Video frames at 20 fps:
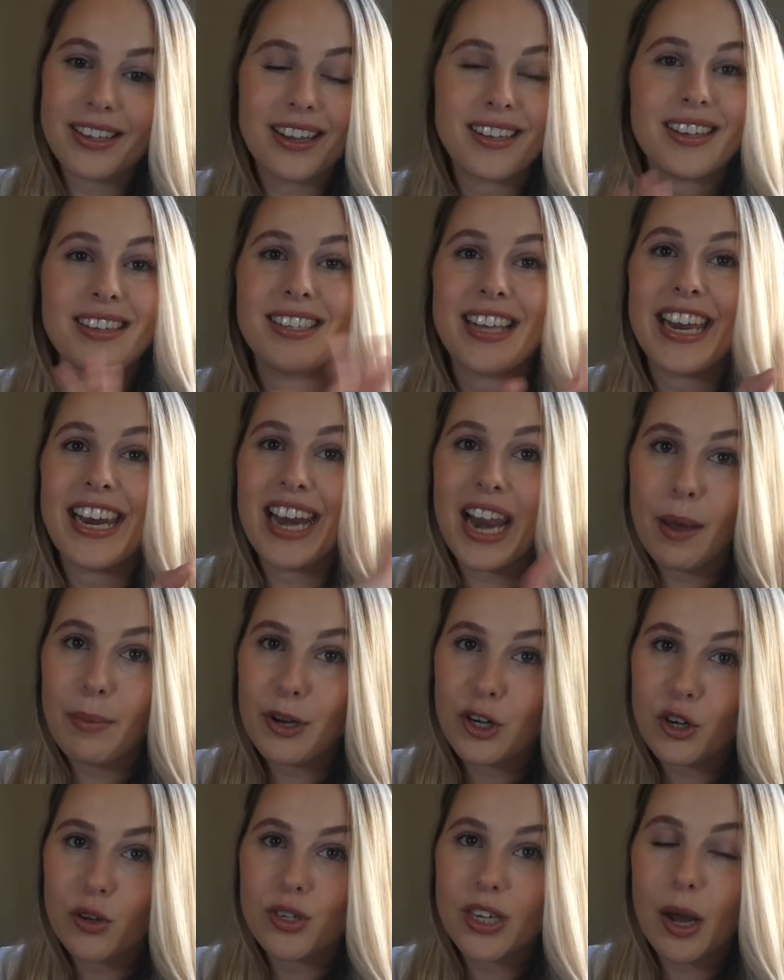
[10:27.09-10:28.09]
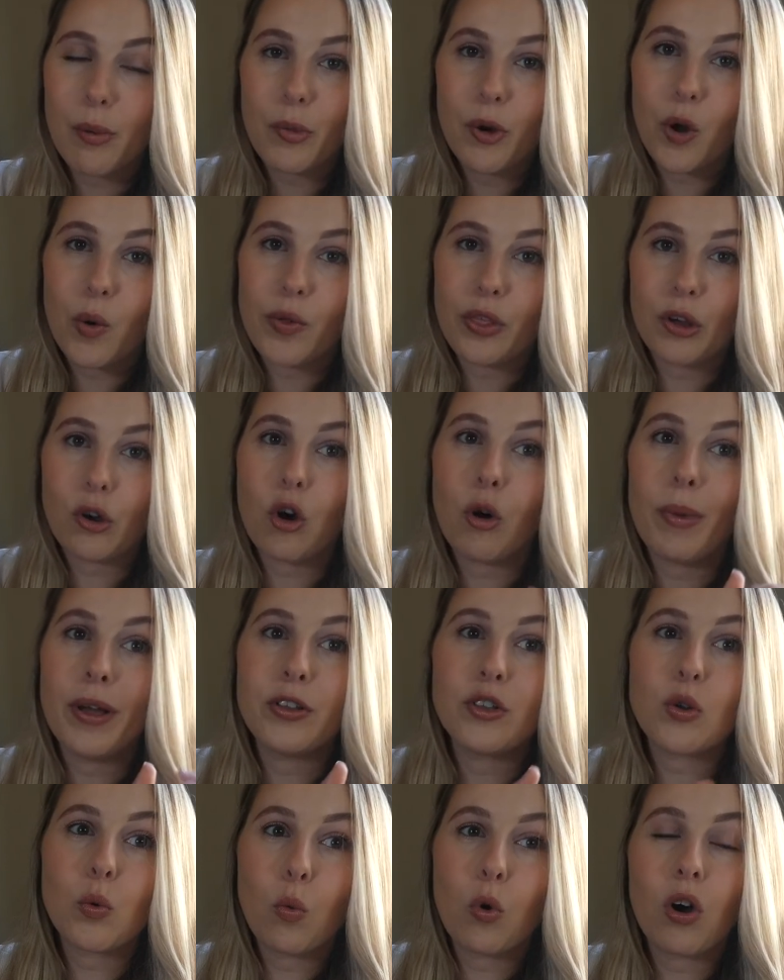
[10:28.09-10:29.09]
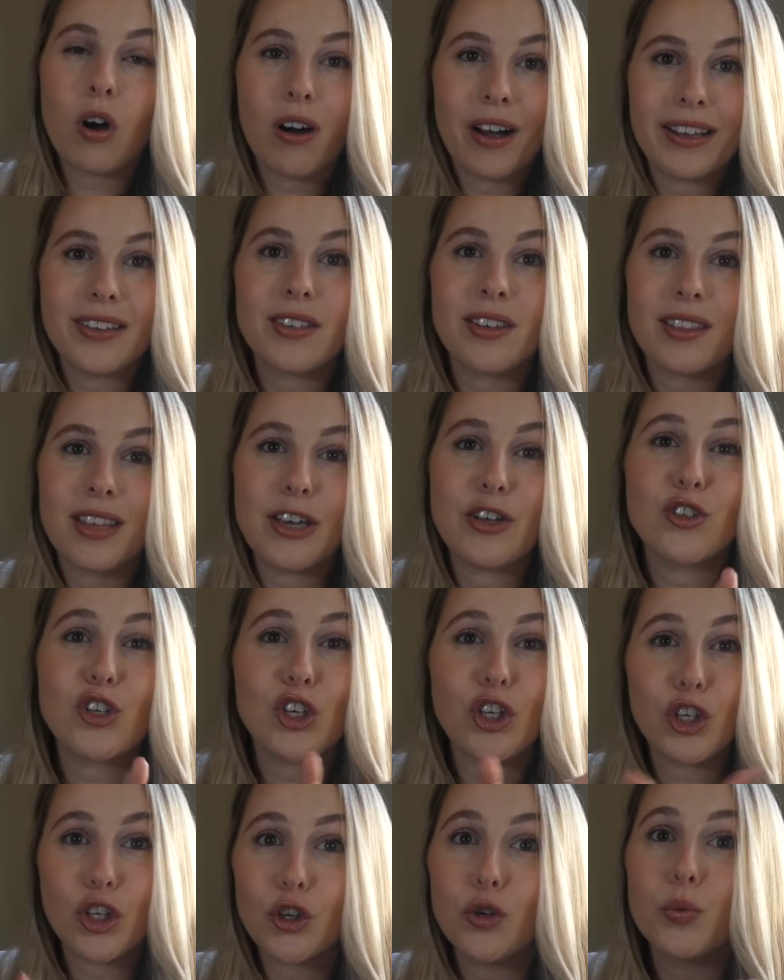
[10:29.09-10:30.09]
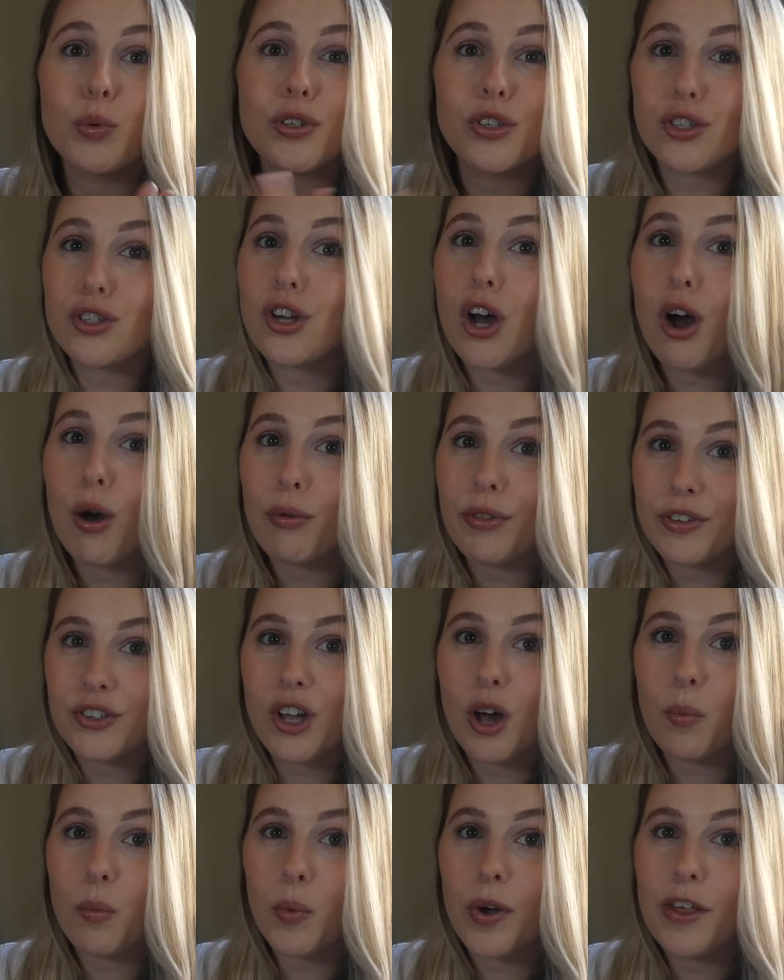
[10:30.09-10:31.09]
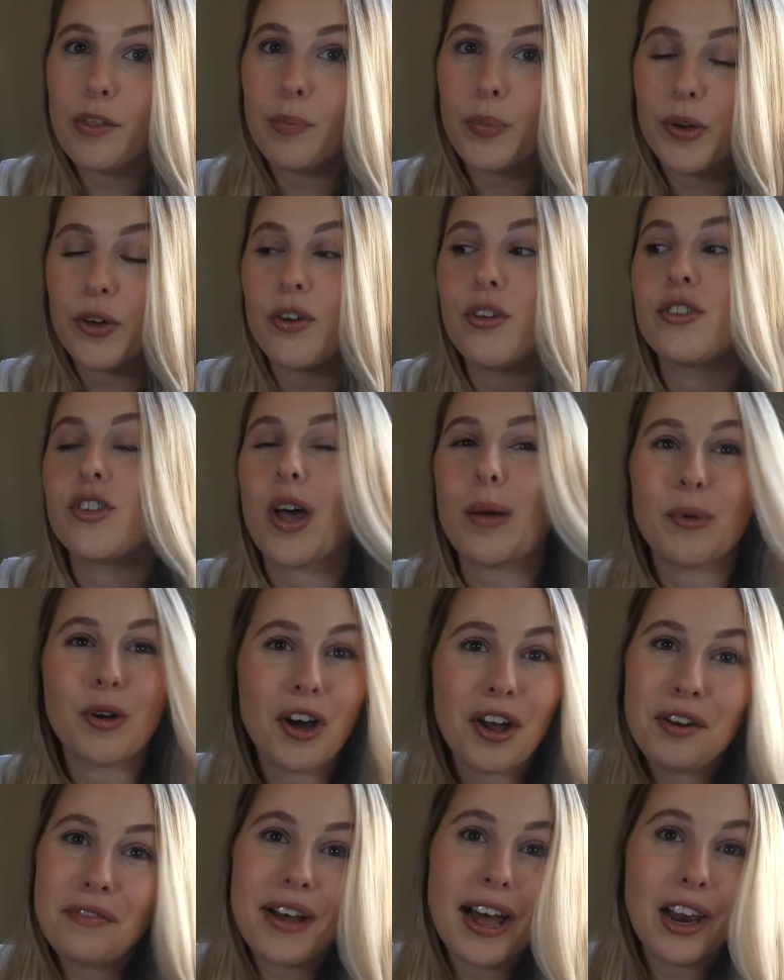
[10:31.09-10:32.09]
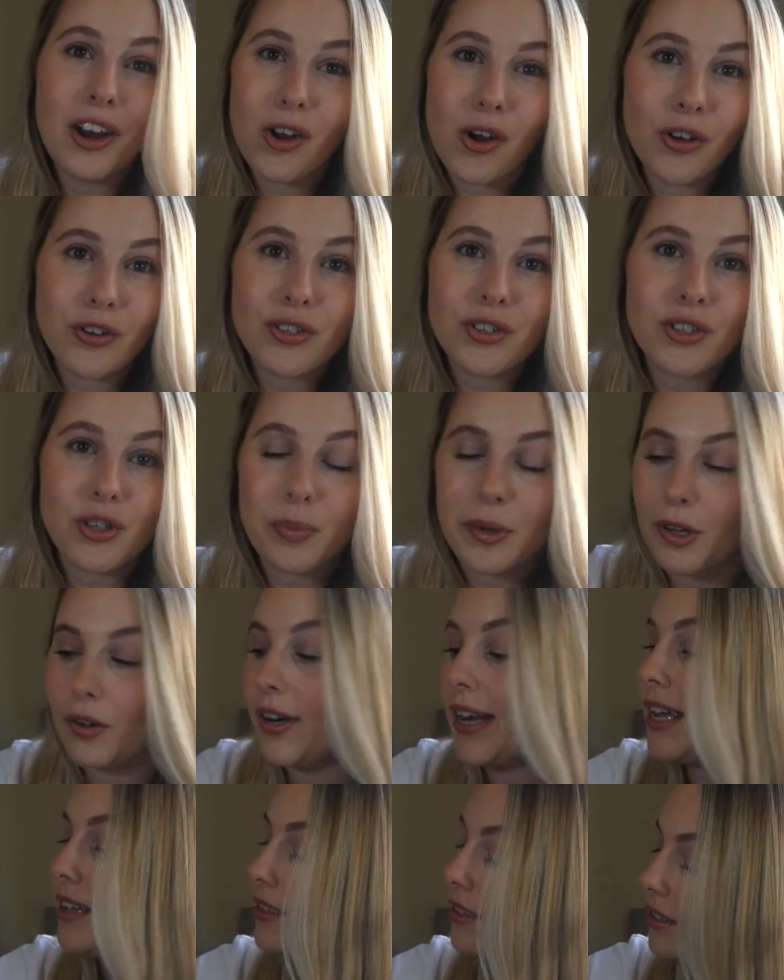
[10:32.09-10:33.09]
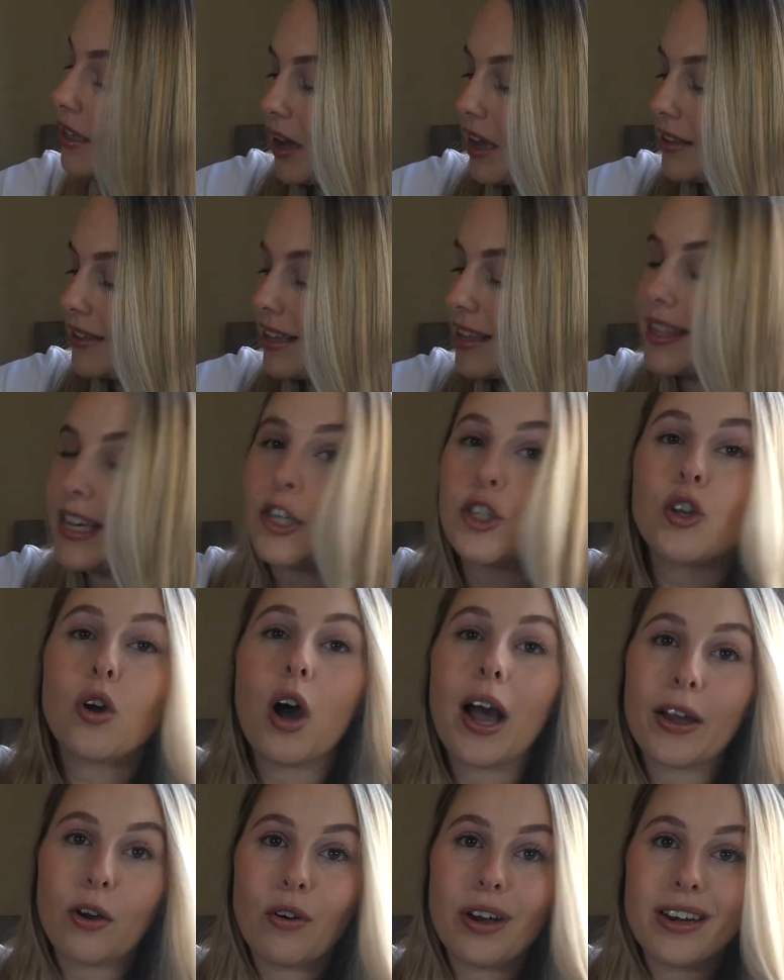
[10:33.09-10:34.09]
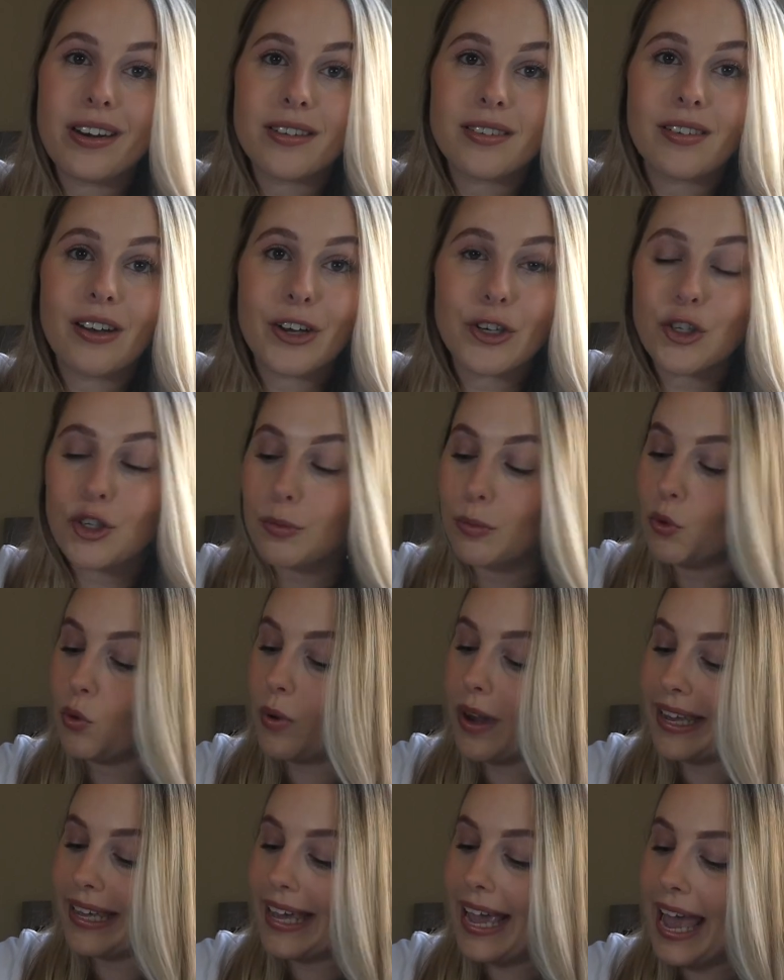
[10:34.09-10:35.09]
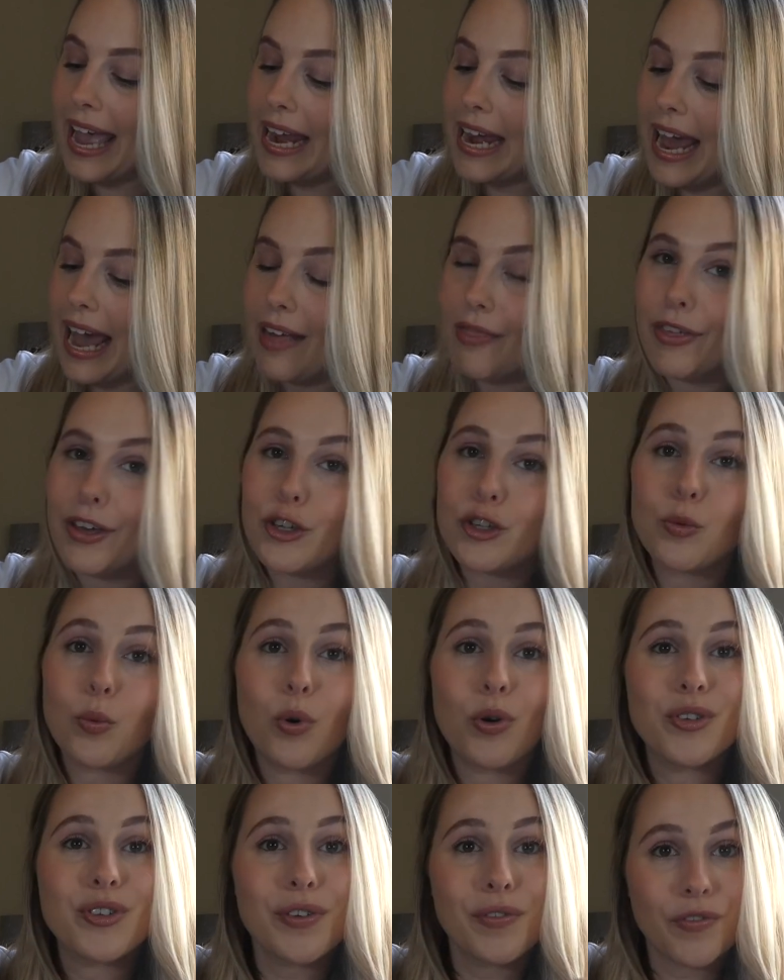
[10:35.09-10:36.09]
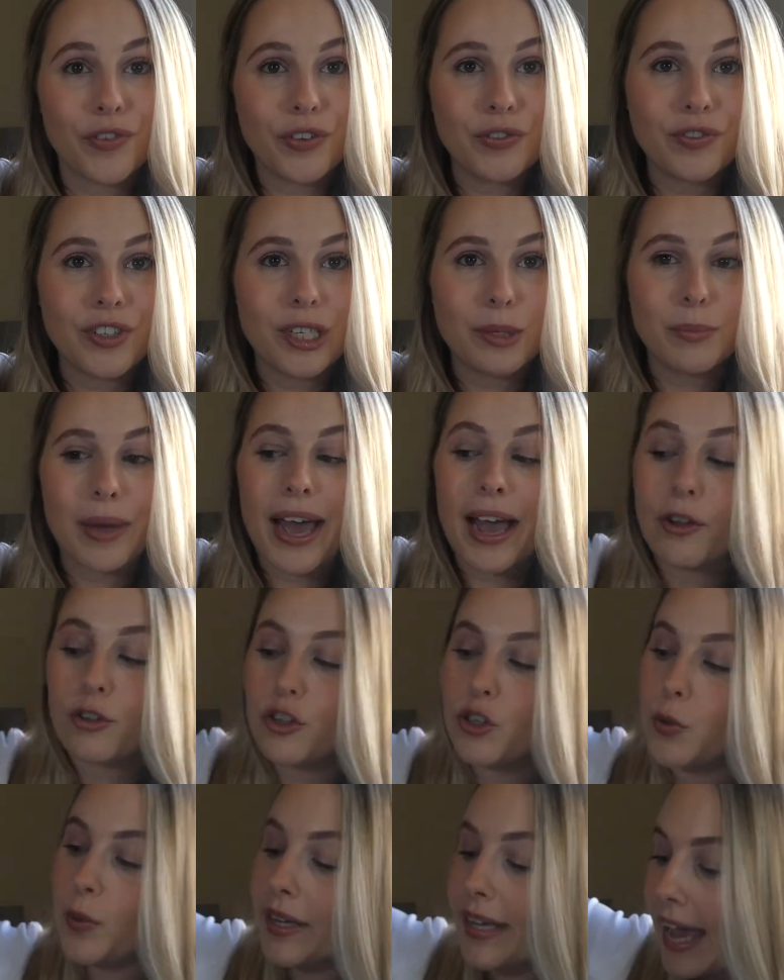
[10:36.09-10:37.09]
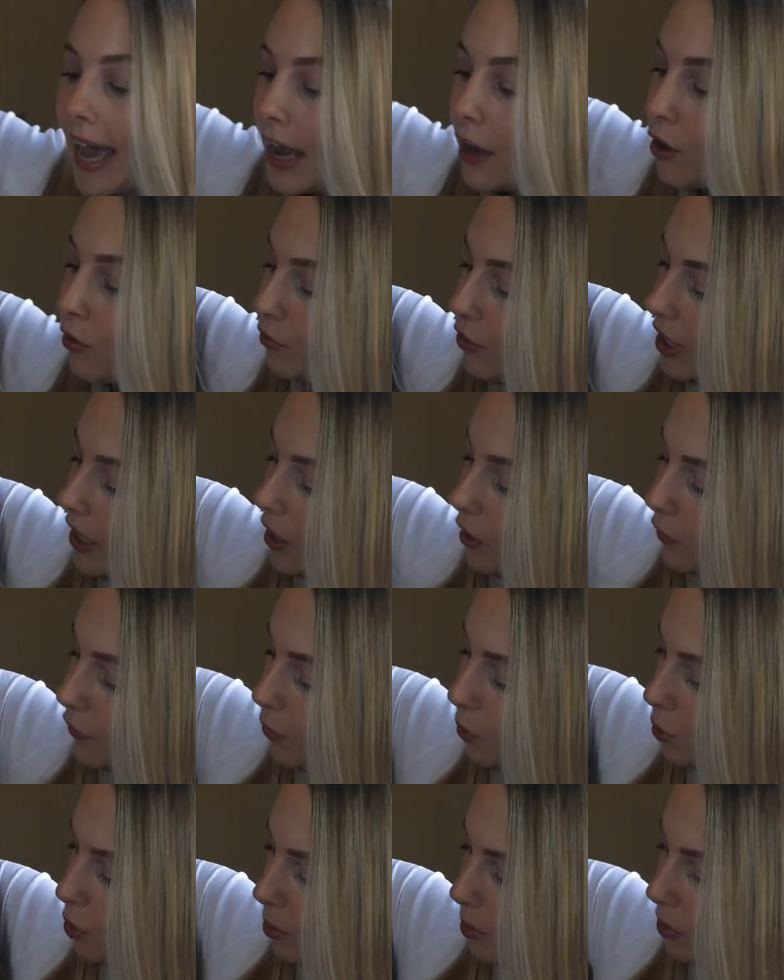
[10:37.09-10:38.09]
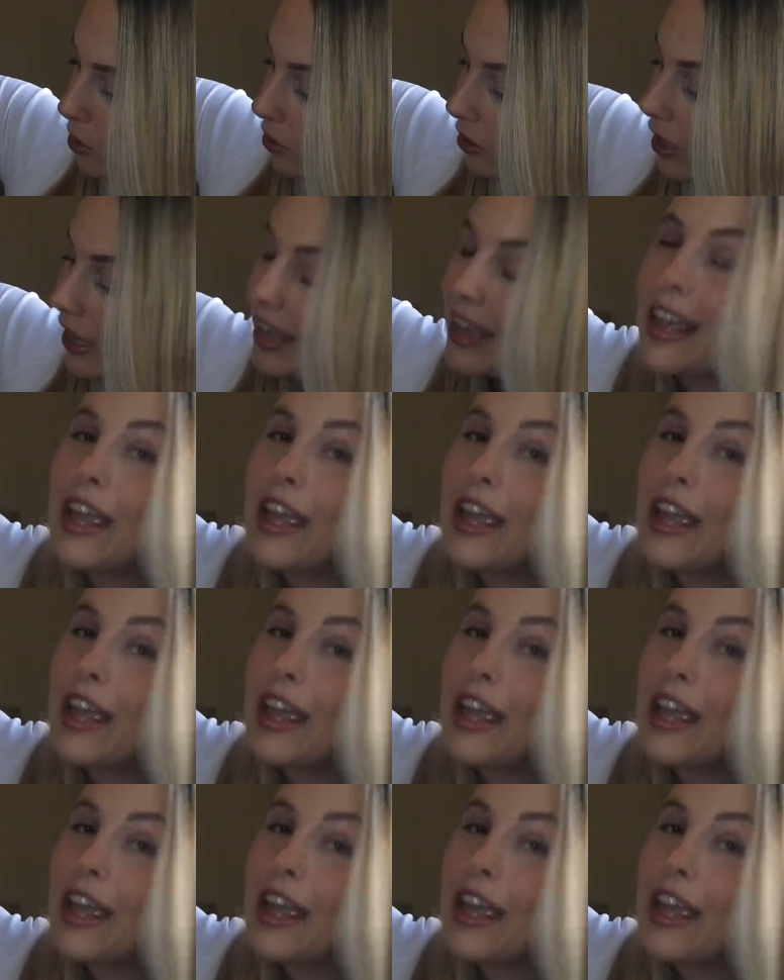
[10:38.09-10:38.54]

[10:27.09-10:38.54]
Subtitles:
As I said, let me know down below in the comments what kinds of things you would style this up with, because I'm kind of at a loss, to be honest. But this I got in a size small again, and this was £15, so again, really affordable.